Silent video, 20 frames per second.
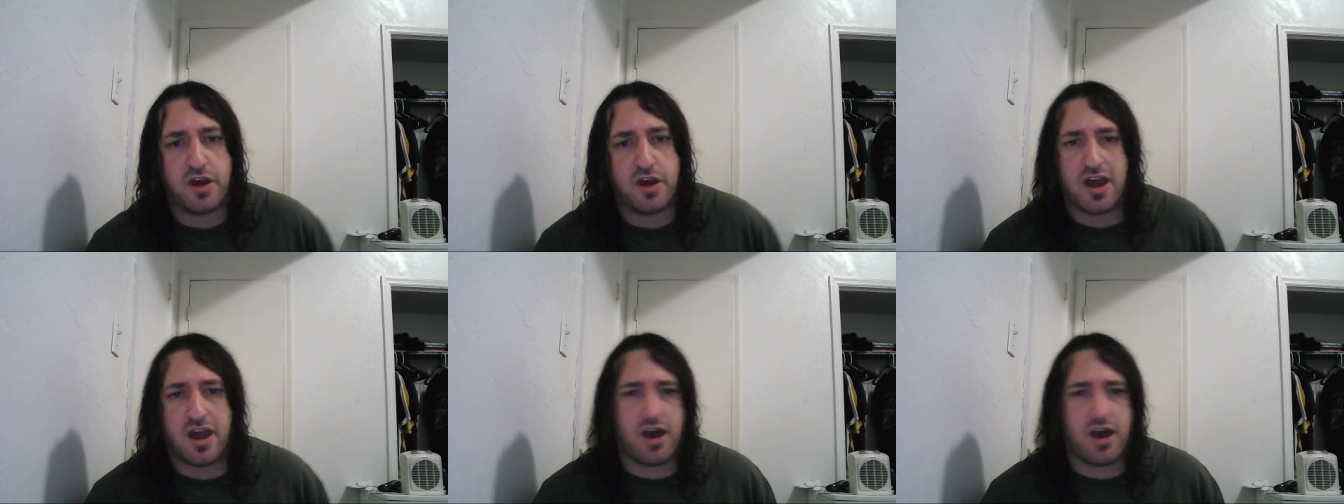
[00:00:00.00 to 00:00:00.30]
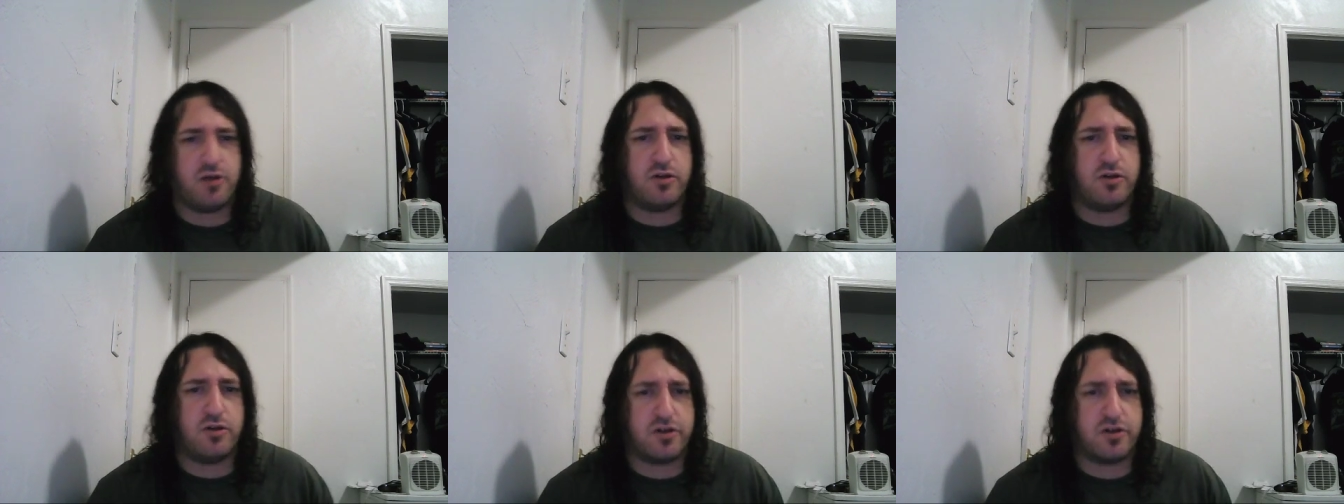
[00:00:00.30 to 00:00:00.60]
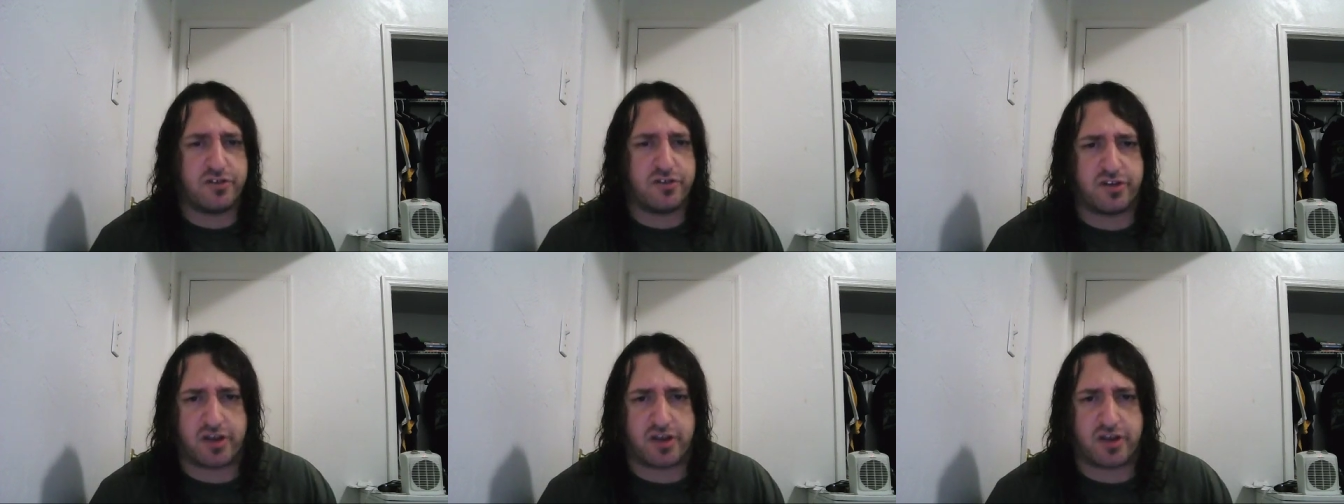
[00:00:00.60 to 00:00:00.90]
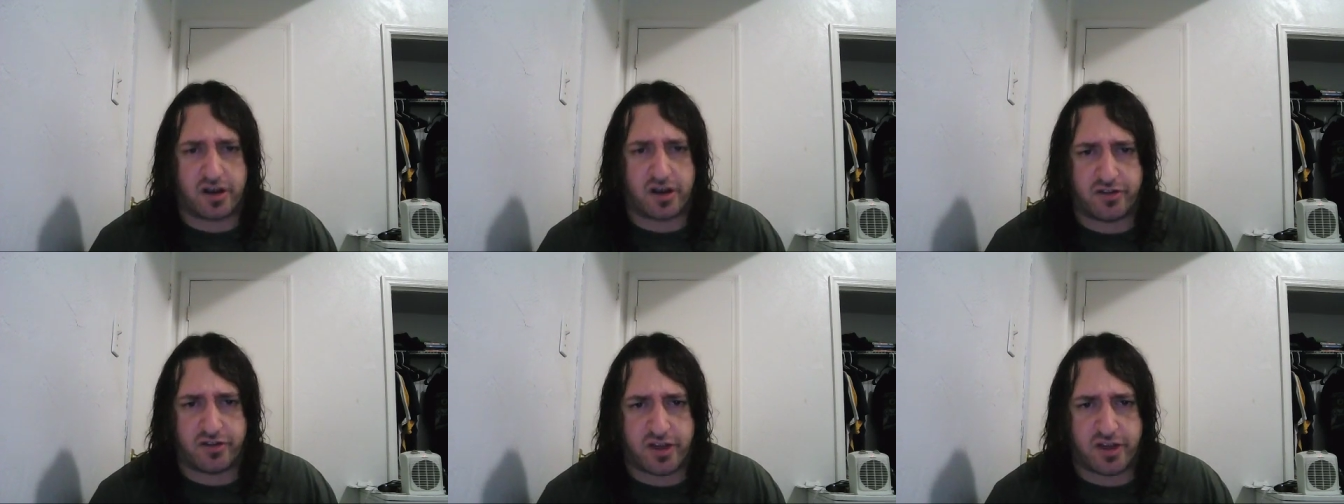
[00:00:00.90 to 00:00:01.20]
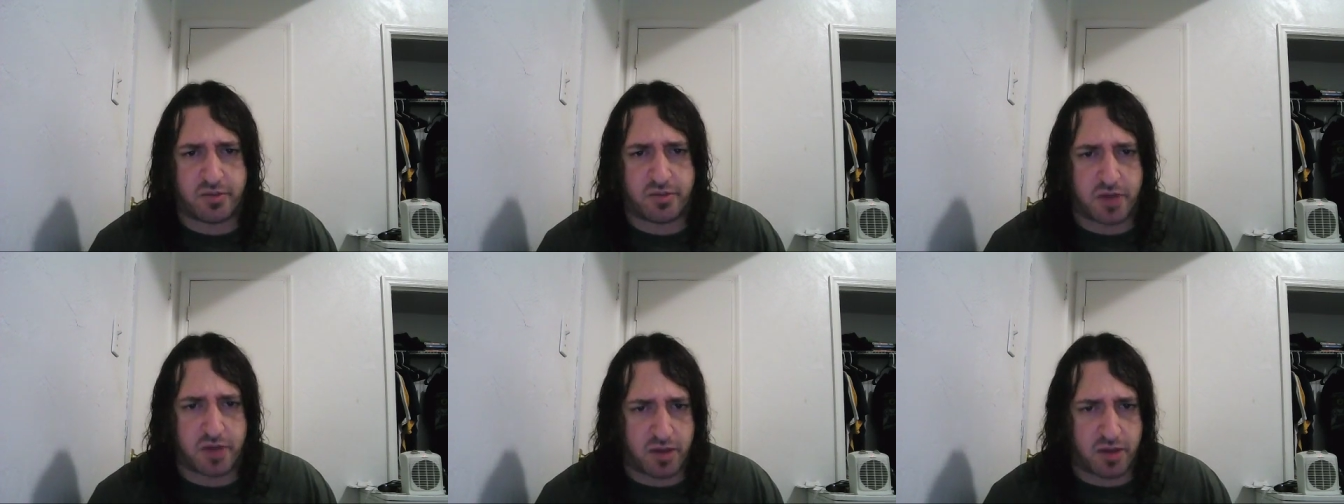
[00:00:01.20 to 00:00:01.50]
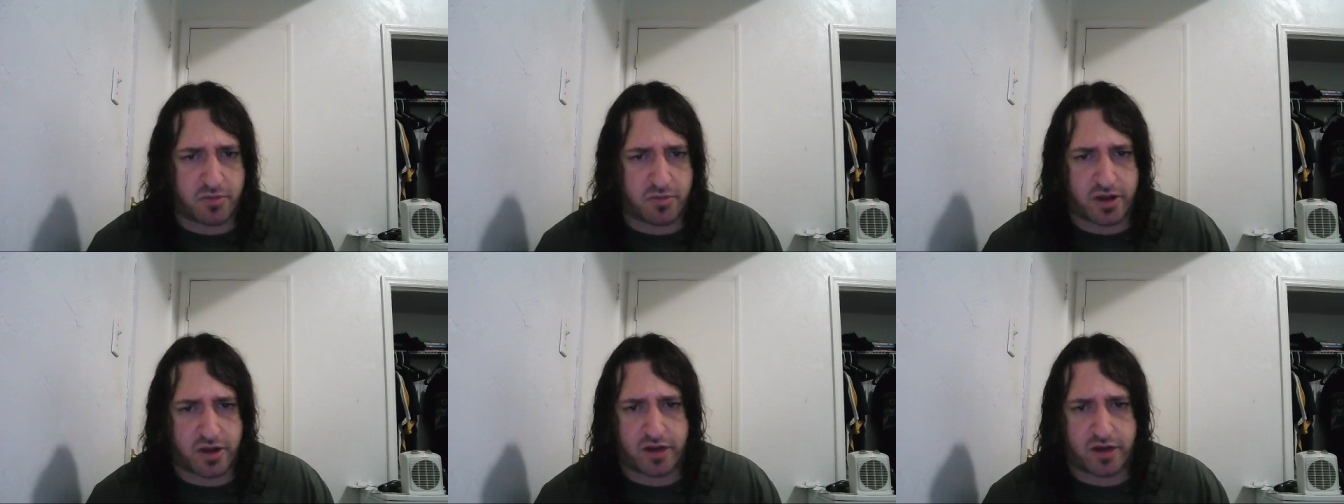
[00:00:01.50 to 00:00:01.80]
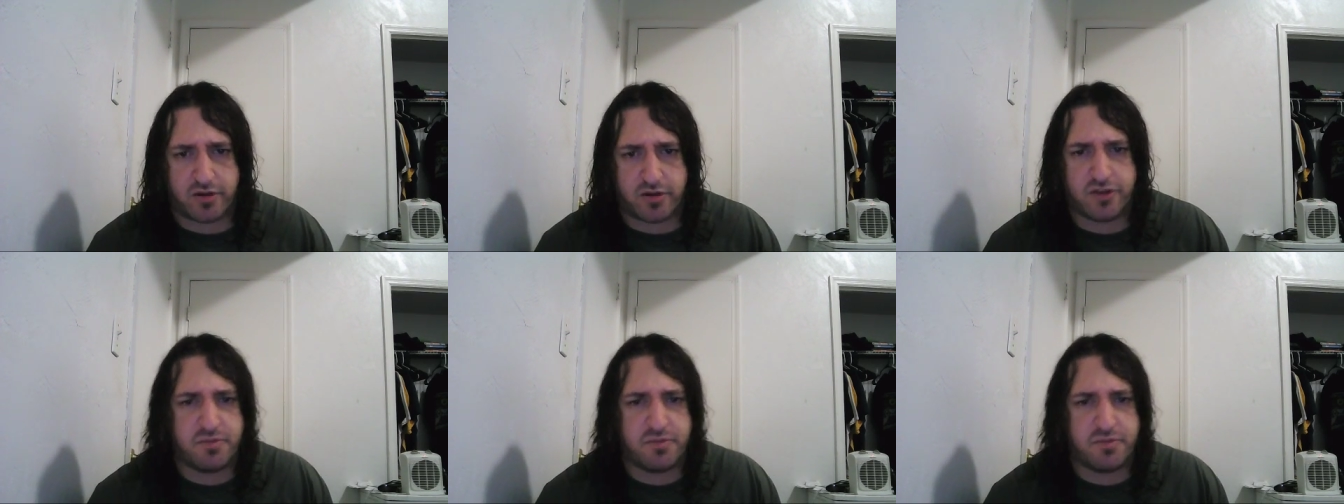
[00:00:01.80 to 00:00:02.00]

How long has that goddamn game been out?